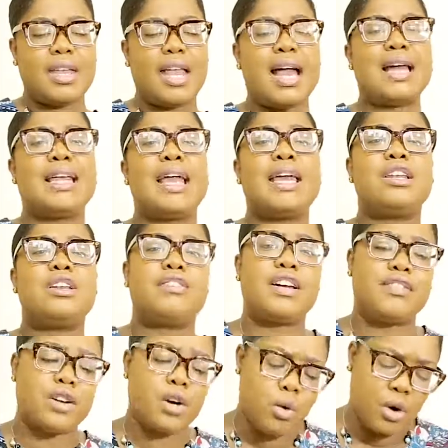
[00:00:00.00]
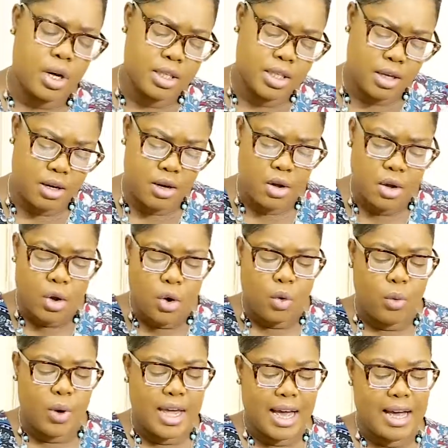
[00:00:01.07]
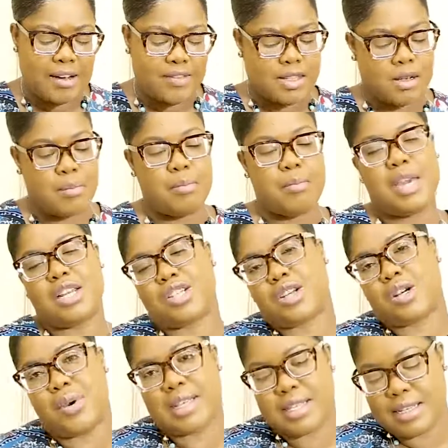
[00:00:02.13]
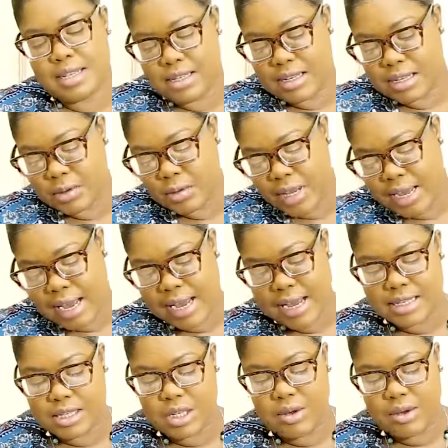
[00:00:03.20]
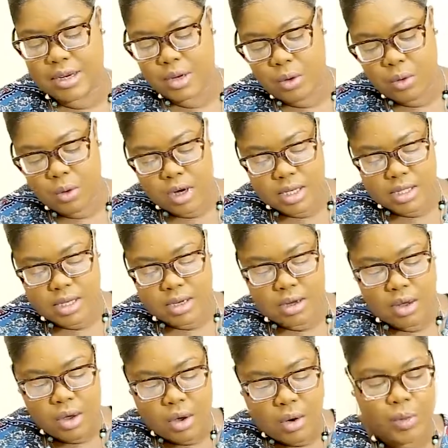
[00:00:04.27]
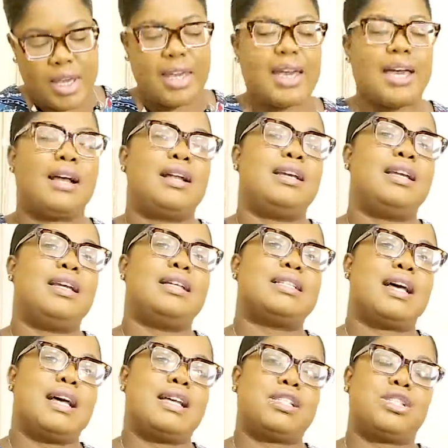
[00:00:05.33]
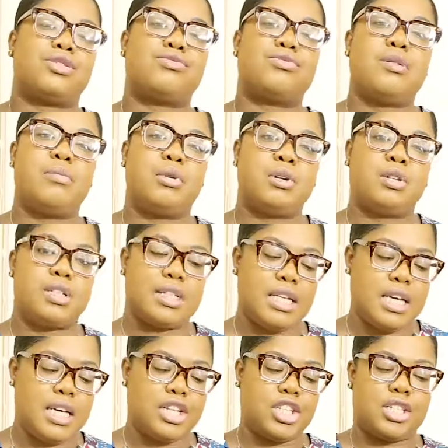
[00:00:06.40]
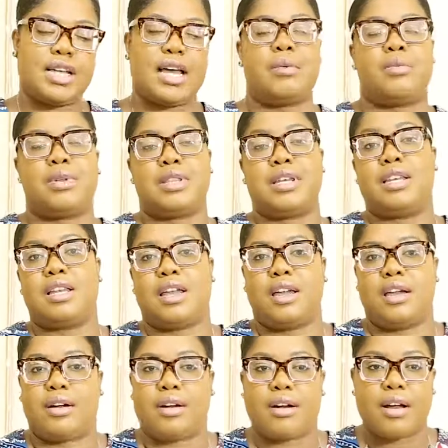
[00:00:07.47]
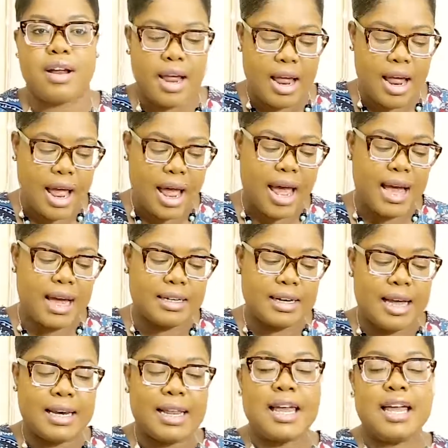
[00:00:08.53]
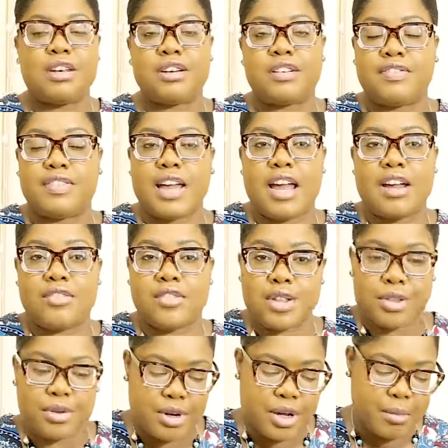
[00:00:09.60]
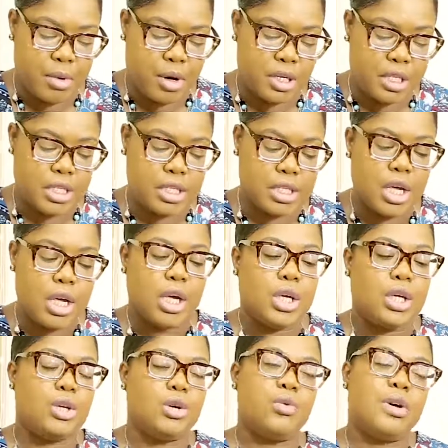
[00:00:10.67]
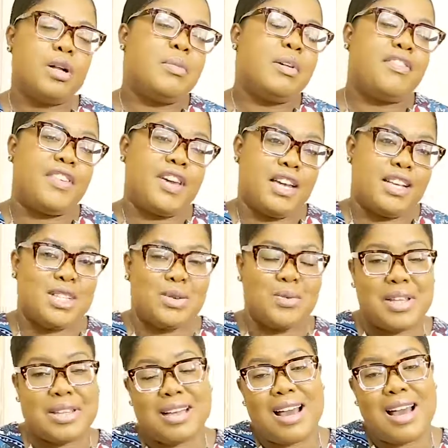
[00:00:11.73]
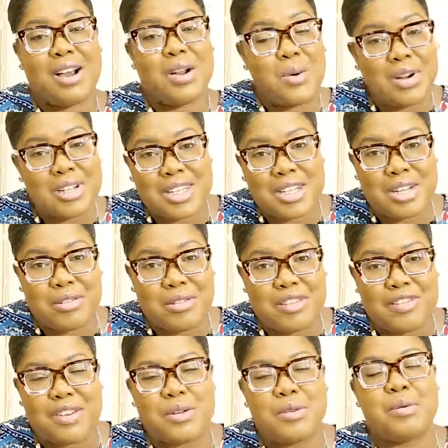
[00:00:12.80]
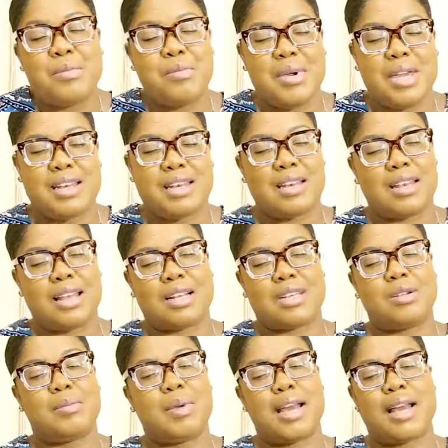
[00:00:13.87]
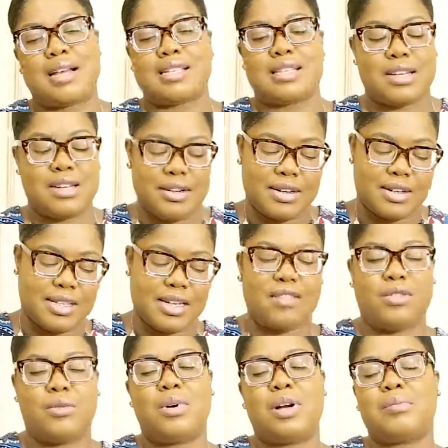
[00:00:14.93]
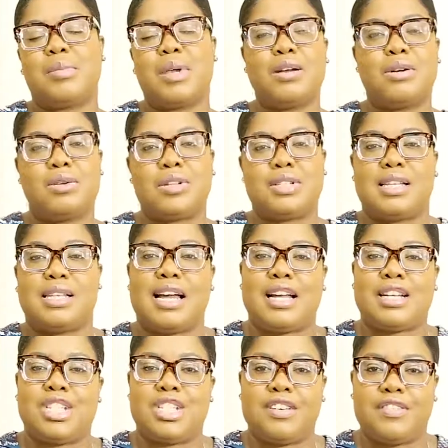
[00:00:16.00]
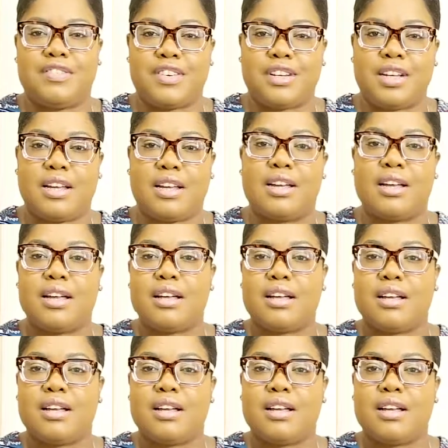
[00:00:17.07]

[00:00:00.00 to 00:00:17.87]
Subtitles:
at the end of every quarter, we have some major questions that we ask you. And the quarter, we calculate as 3 months each time within the year. And at the end of every 3 months, you will be faced with a quarterly review, meaning that you'll be asking yourself, what big goals did I achieve for the